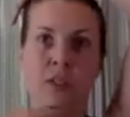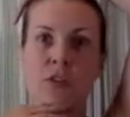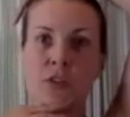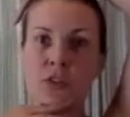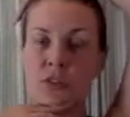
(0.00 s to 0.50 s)

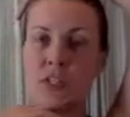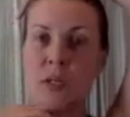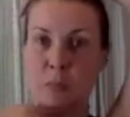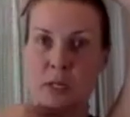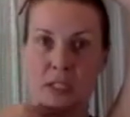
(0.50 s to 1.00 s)
Chin
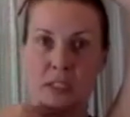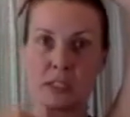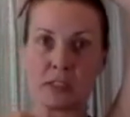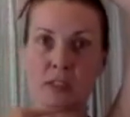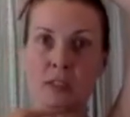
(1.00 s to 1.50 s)
staying
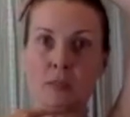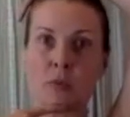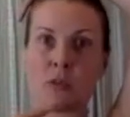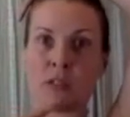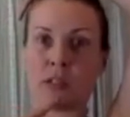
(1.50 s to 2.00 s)
parallel,
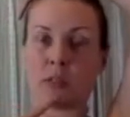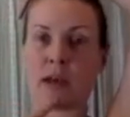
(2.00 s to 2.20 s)
pulling it